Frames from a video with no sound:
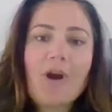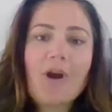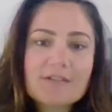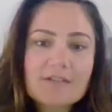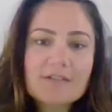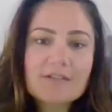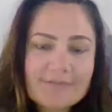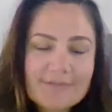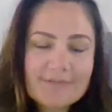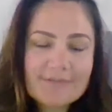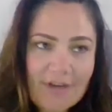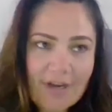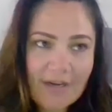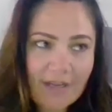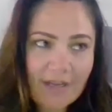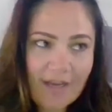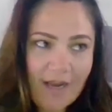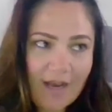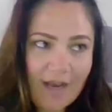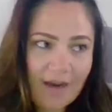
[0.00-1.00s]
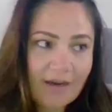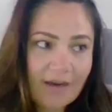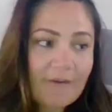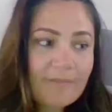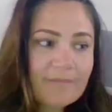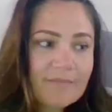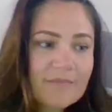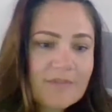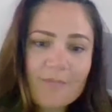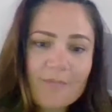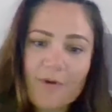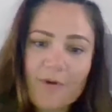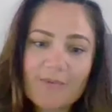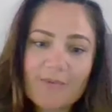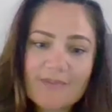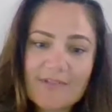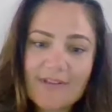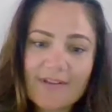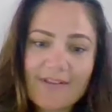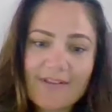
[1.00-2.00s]
to signing up to
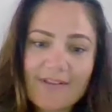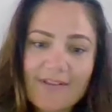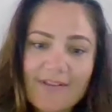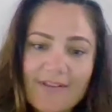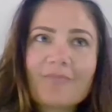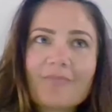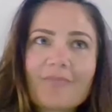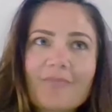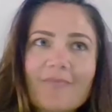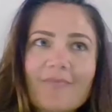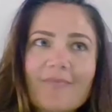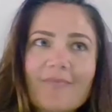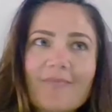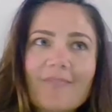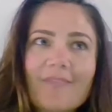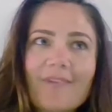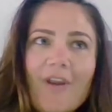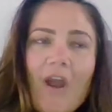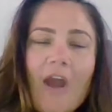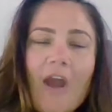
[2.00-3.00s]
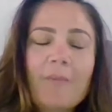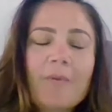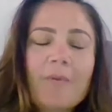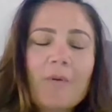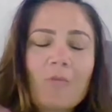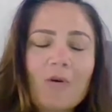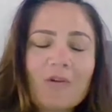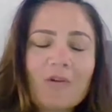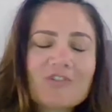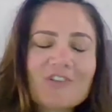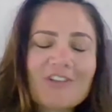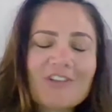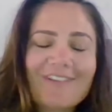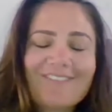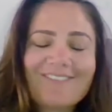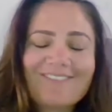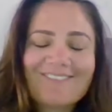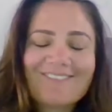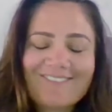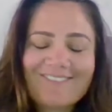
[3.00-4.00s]
Purposefully Clear, I had been
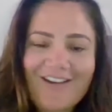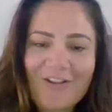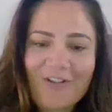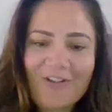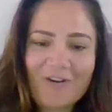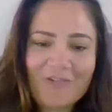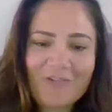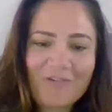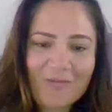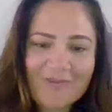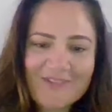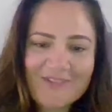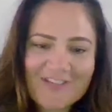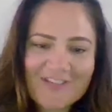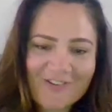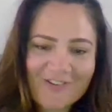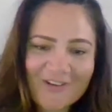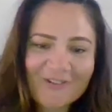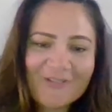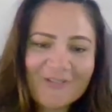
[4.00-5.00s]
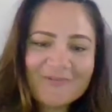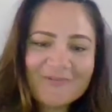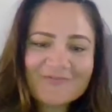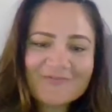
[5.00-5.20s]
watching a lot of your material,